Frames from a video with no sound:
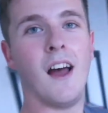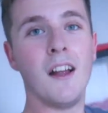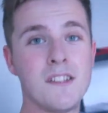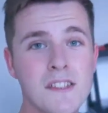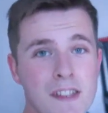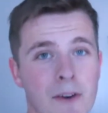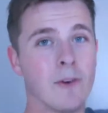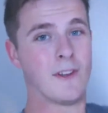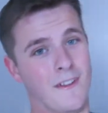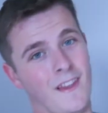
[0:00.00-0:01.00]
And
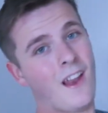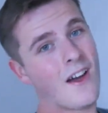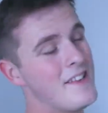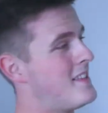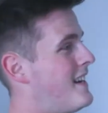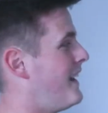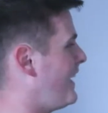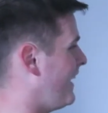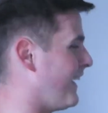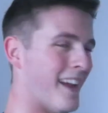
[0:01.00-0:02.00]
still look at the lighting in
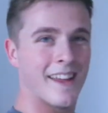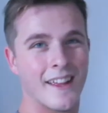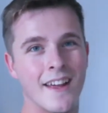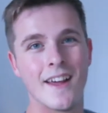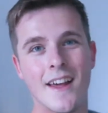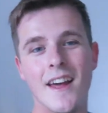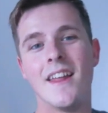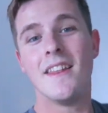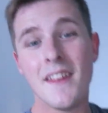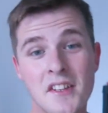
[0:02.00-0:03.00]
here.
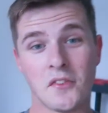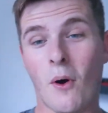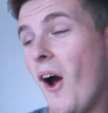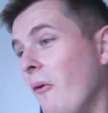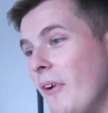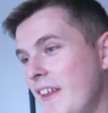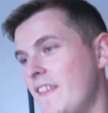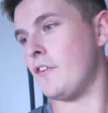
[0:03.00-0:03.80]
This is why I wanted